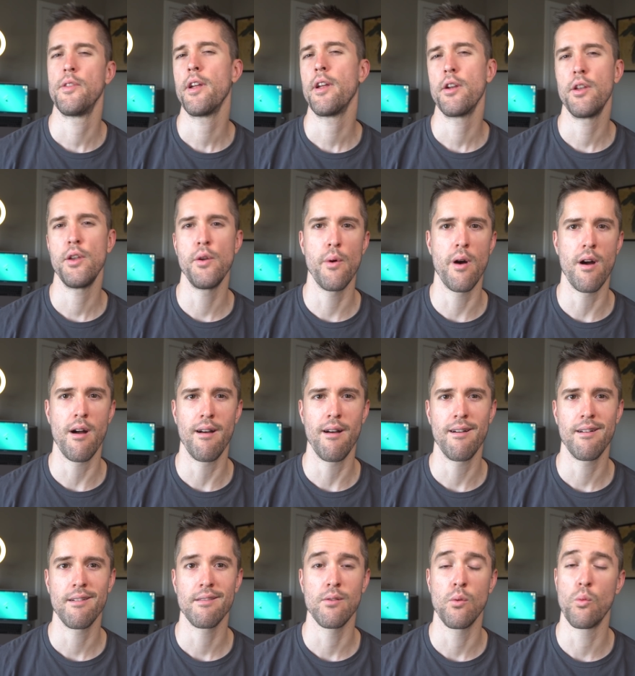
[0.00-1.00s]
So there you
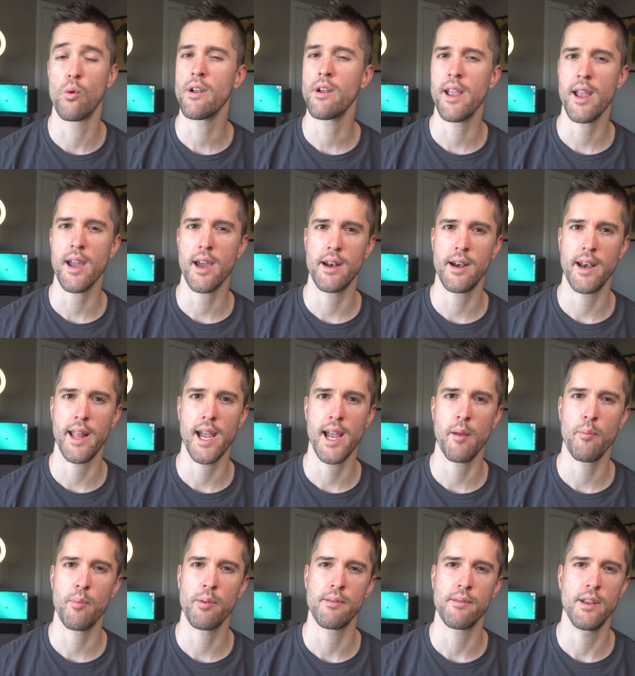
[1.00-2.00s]
are, working on an
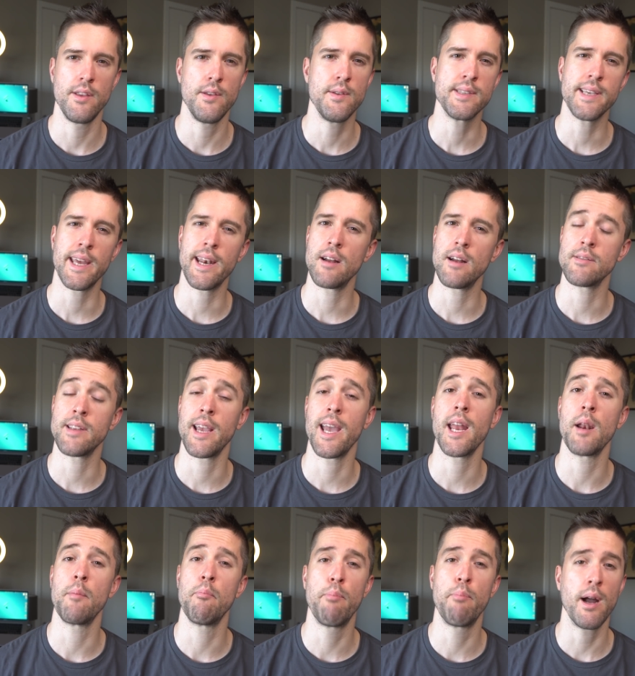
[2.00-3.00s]
app, and you set out to
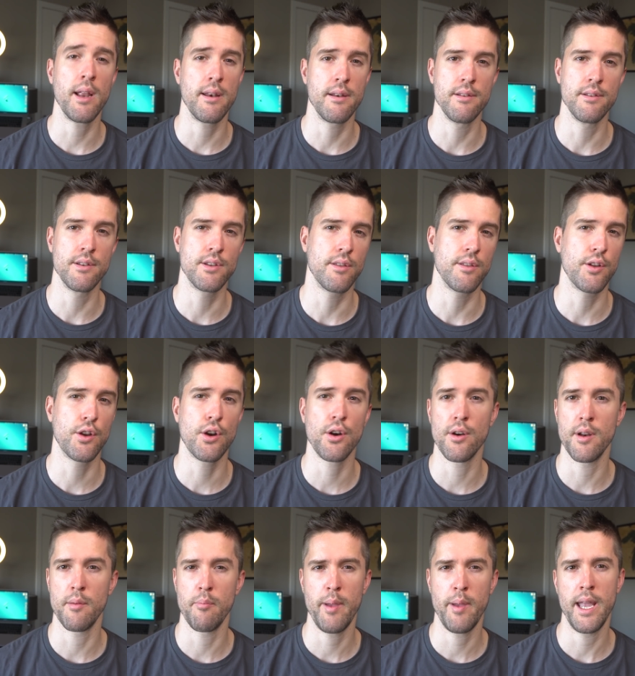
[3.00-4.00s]
add a button to the
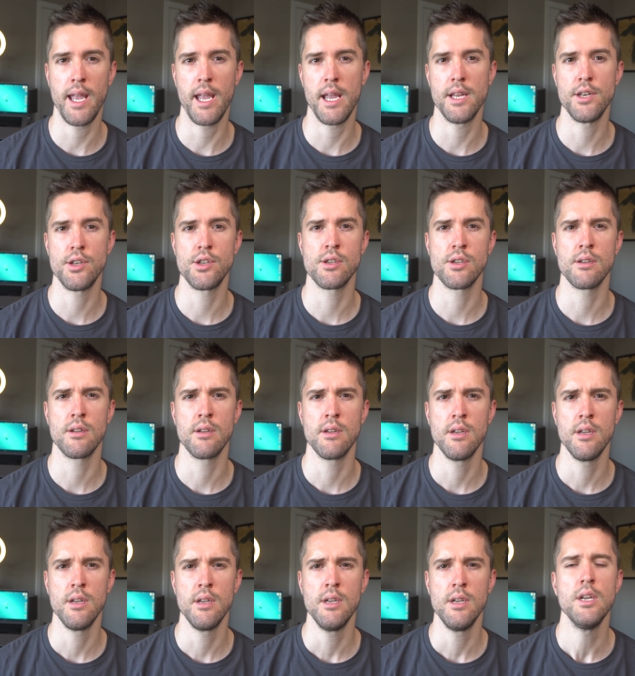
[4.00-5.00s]
current page.
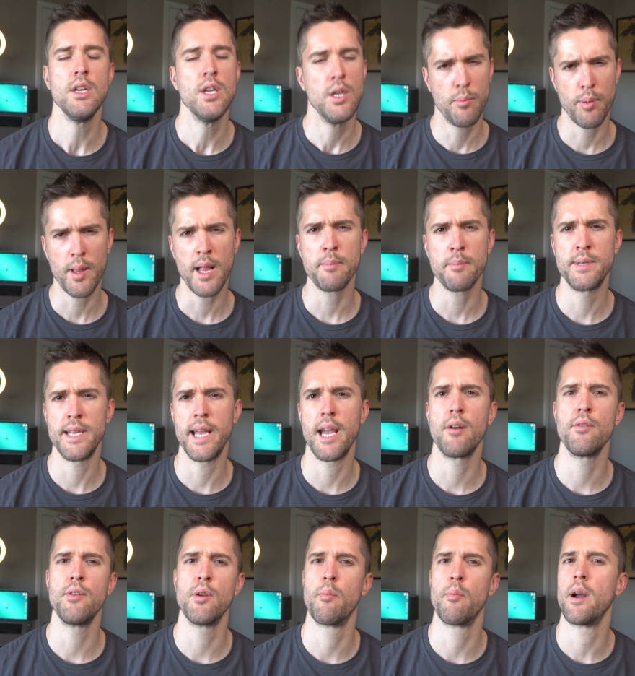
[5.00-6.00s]
You plop
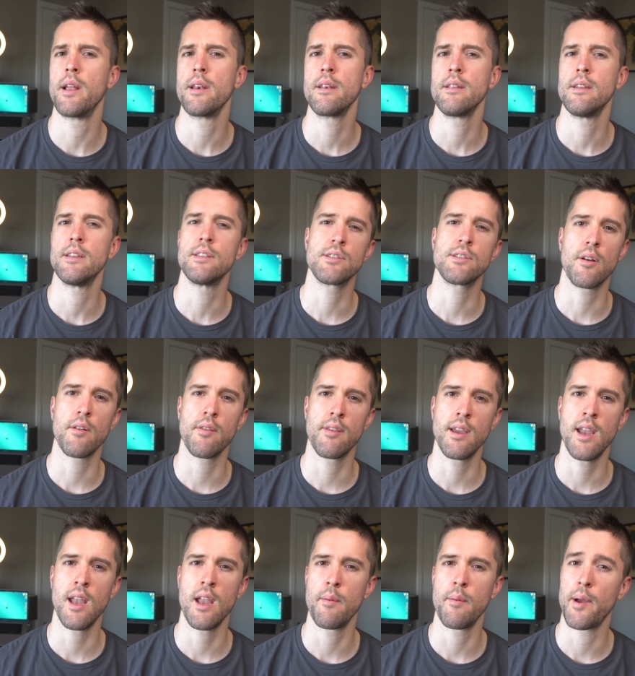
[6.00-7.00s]
down your button and start
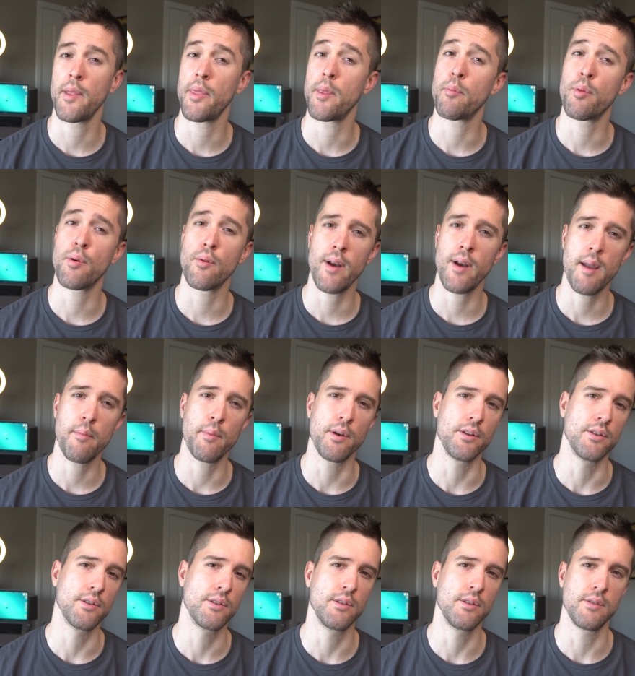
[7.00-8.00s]
thinking about the
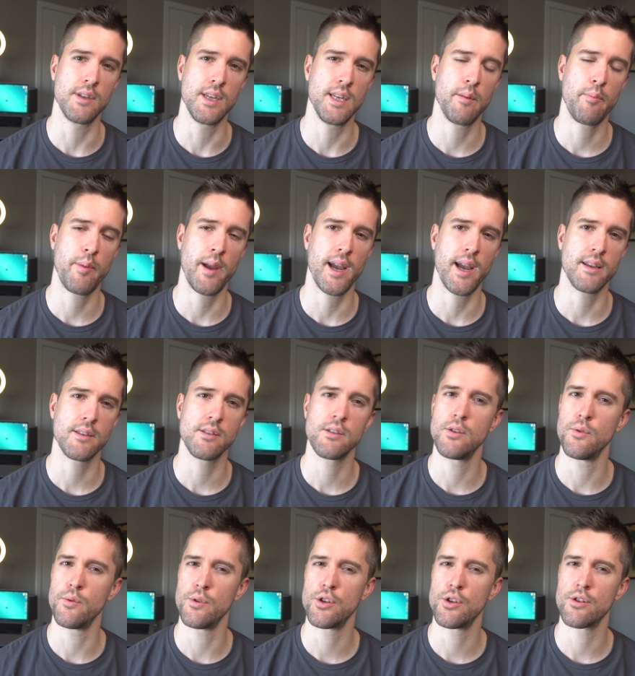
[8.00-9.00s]
parameters you'll need to pass
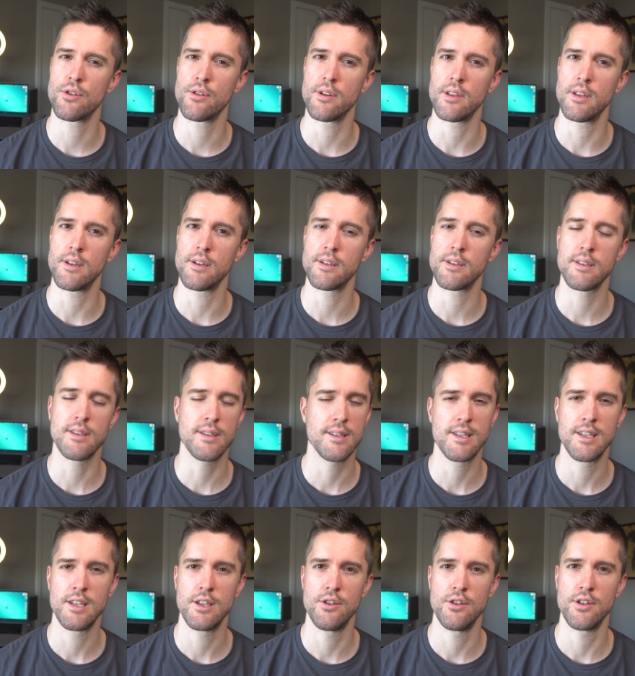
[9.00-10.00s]
to ensure it looks
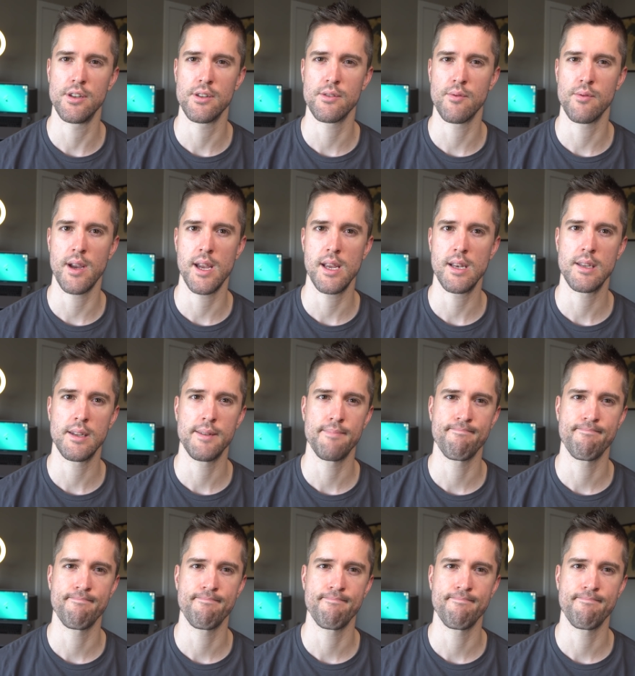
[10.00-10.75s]
just right.